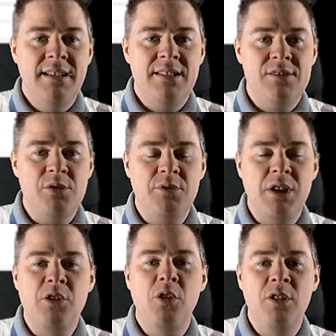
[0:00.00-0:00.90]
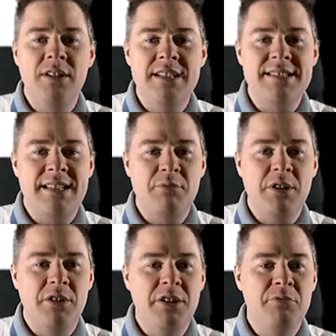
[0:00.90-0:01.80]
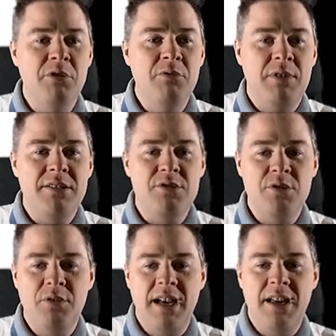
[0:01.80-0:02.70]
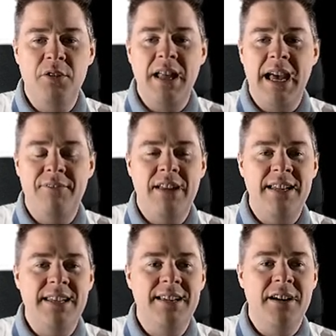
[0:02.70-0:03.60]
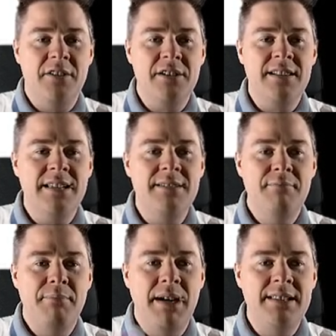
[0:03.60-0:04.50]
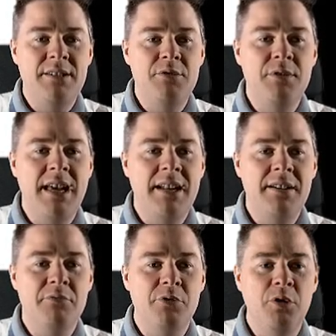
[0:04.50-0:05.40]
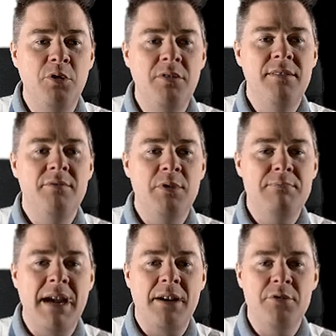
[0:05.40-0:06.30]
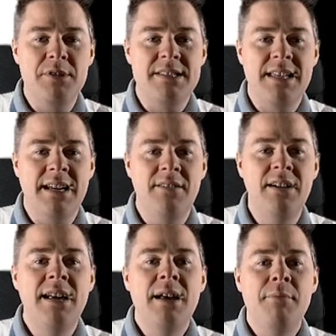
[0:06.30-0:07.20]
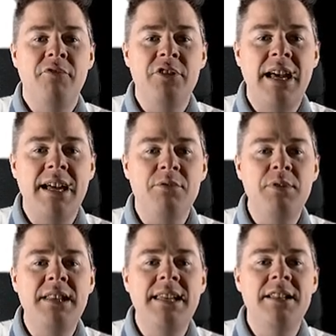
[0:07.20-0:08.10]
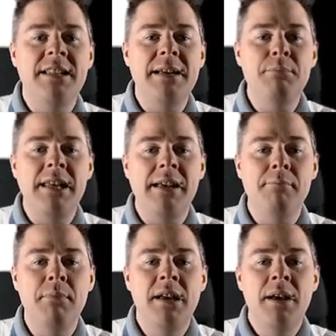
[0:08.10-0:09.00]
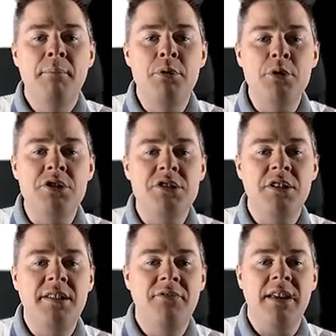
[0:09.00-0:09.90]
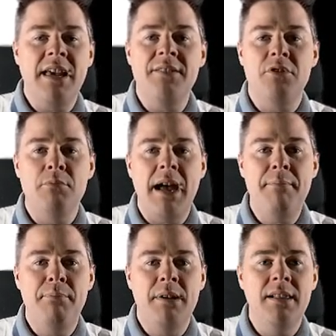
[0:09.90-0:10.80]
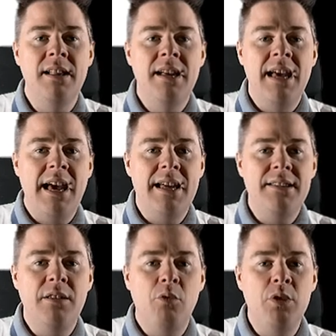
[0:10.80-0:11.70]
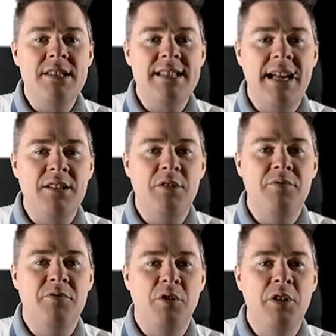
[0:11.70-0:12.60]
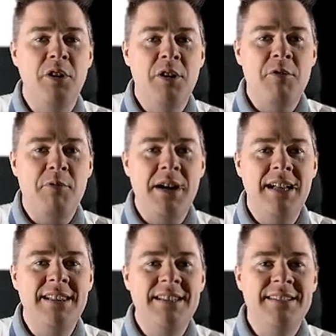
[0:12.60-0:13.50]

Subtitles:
So the goal is that we're gonna enroll one. So I don't have any currently, but you can enroll with macOS here. For that, we need an MDM push certificate from Apple. And what's that good for? Well,